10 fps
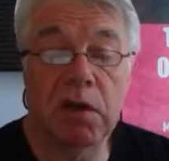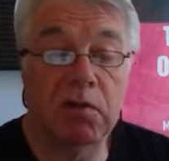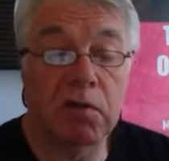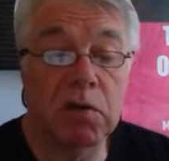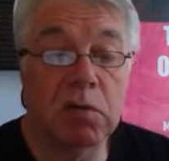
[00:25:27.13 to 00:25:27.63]

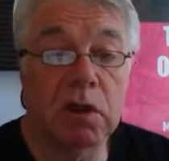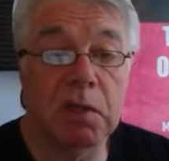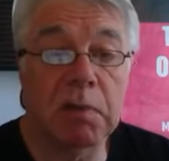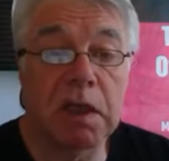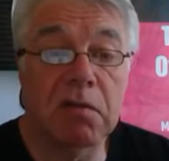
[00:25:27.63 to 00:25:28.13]
frequently
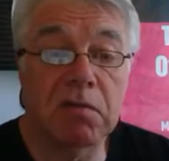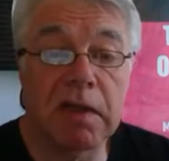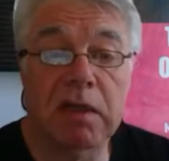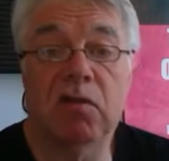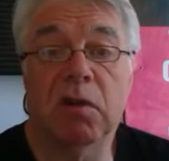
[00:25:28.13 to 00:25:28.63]
been the
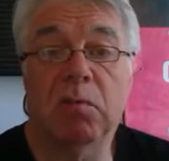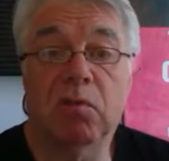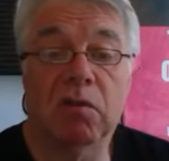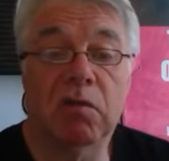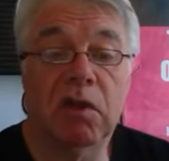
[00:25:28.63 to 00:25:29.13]

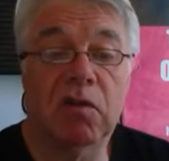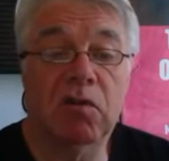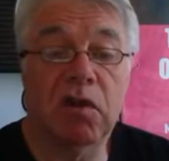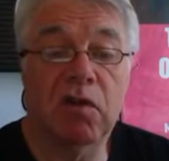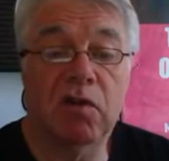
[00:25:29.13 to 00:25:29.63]
victims of these
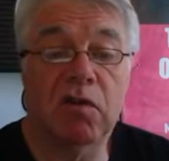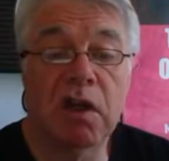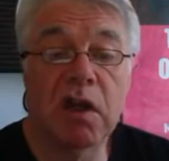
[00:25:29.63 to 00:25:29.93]
crashes.